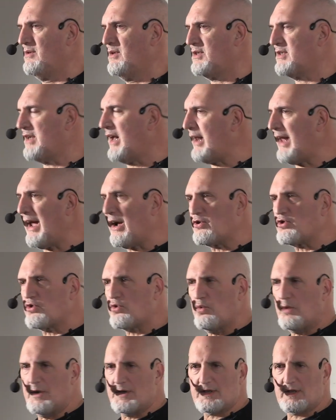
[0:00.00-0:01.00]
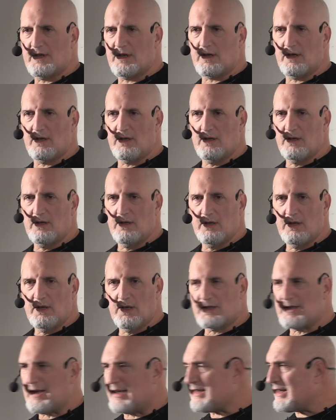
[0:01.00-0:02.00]
It's not altruistic.
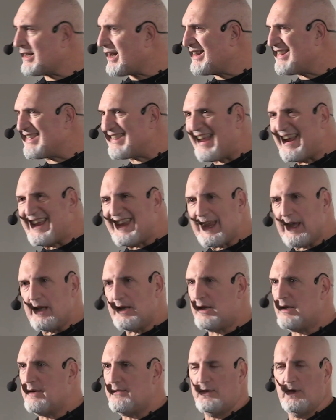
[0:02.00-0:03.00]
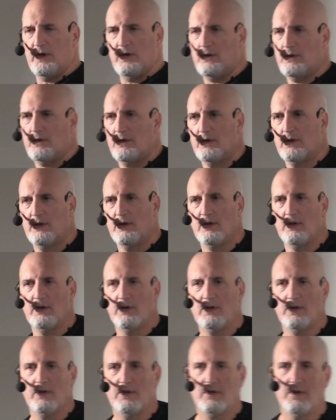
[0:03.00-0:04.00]
It's not that I like any of you.
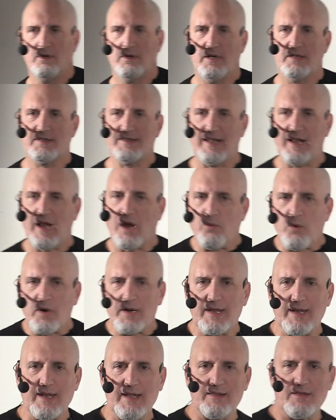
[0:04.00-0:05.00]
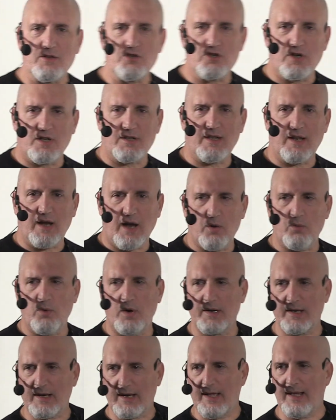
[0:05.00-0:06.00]
It's that I want to get the shit that I
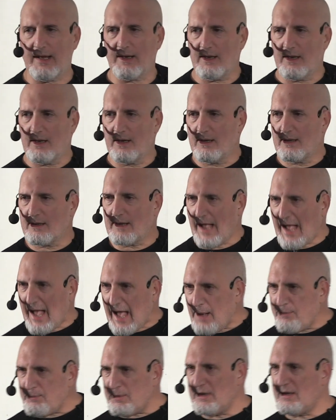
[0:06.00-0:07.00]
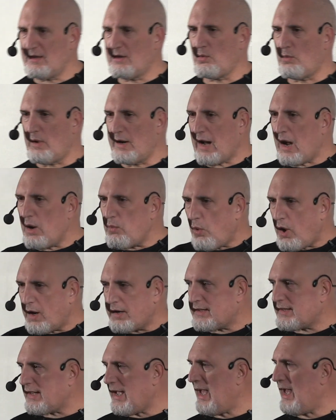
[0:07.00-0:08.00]
want to get to happen the way I
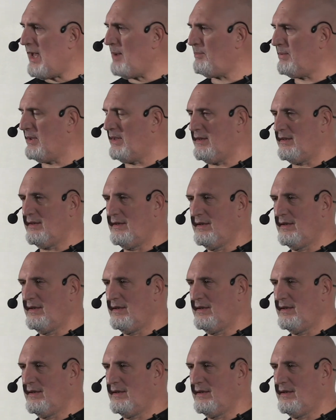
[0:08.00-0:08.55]
want it to happen.